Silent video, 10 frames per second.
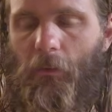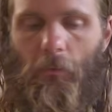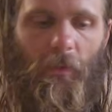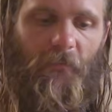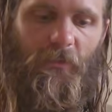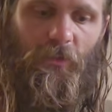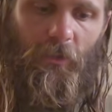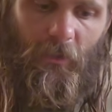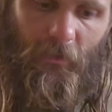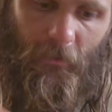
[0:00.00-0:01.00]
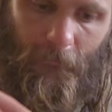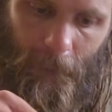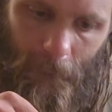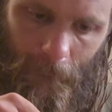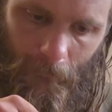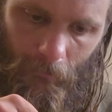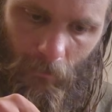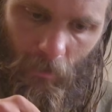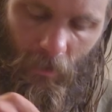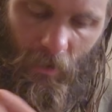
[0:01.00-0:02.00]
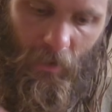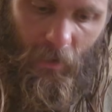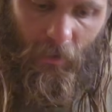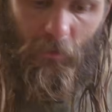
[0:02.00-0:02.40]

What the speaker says: we'll have to try again. And